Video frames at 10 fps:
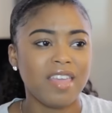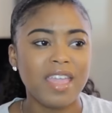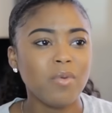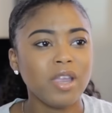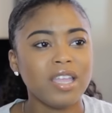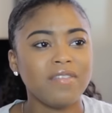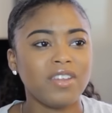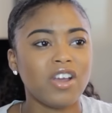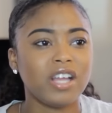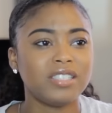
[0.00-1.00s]
They were
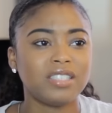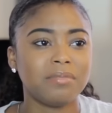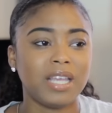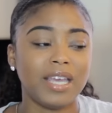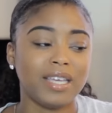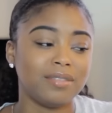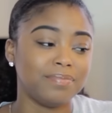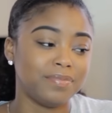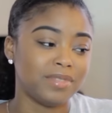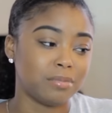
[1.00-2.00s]
even on some like,
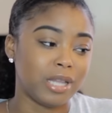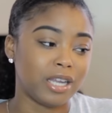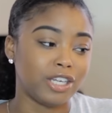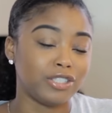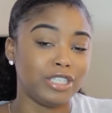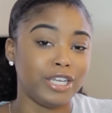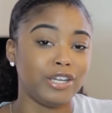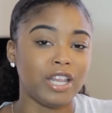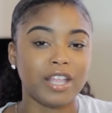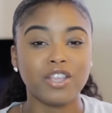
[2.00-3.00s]
the black girls
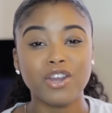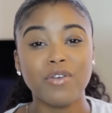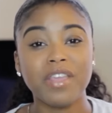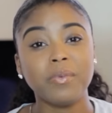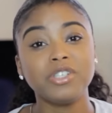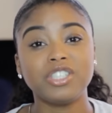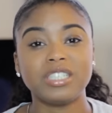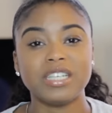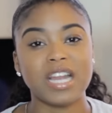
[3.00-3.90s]
here. Like, you know, they were just